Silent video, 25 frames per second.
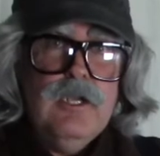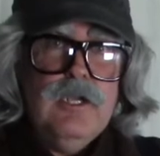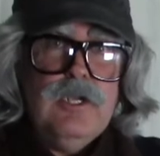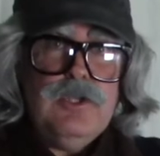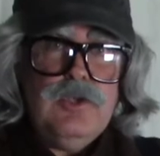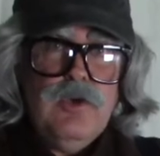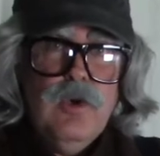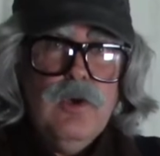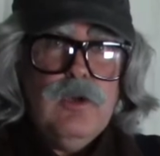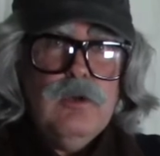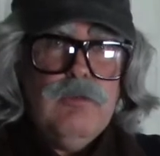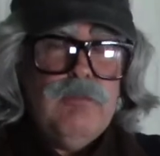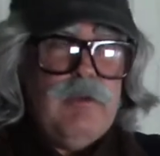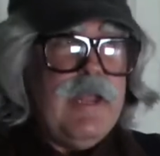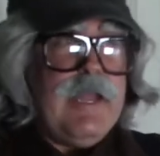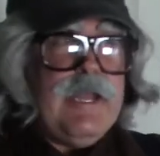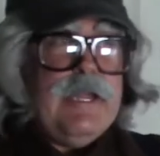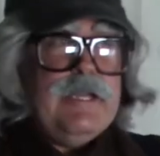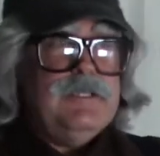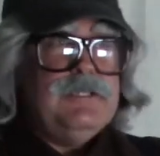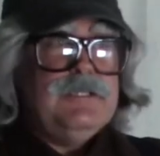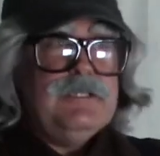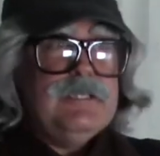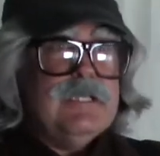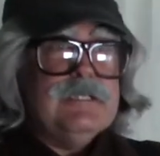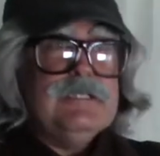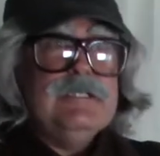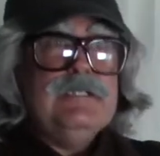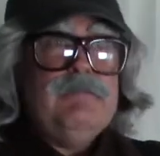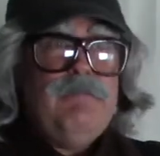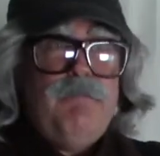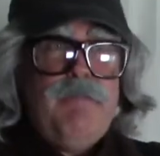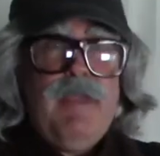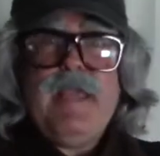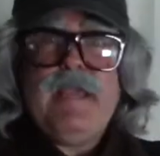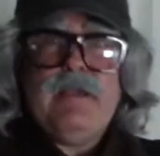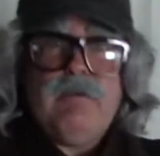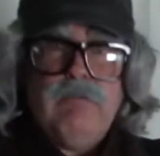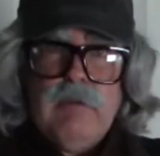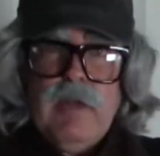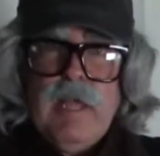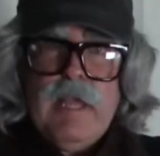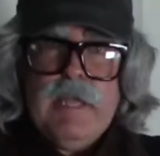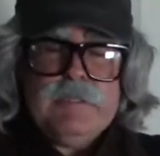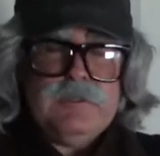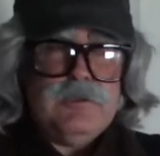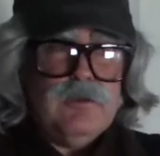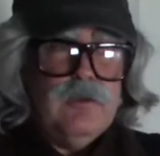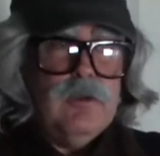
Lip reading: your range doesn't bake right,